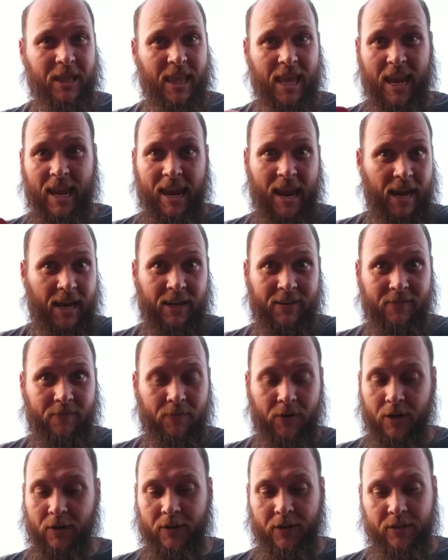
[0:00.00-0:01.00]
They ain't
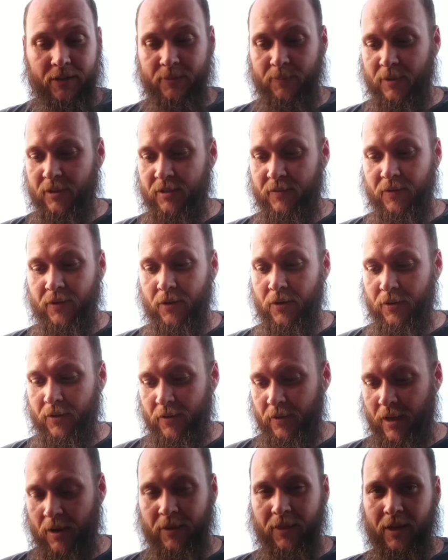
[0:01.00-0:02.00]
very expensive at all.
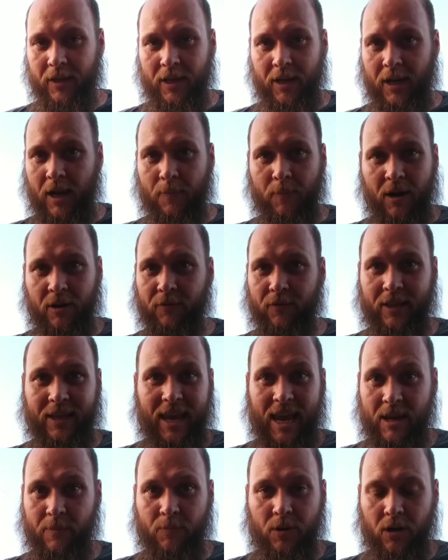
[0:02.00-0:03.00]
I think I got mine for
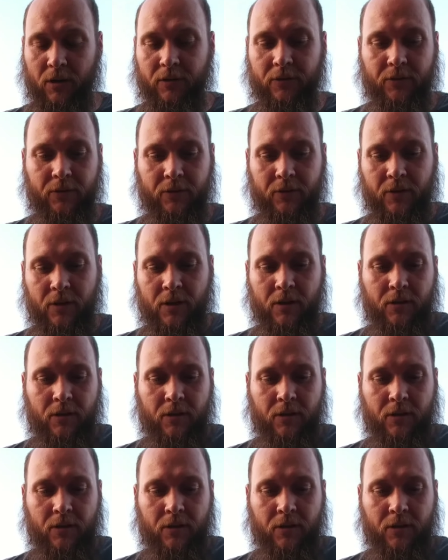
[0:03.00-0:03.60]
like $8.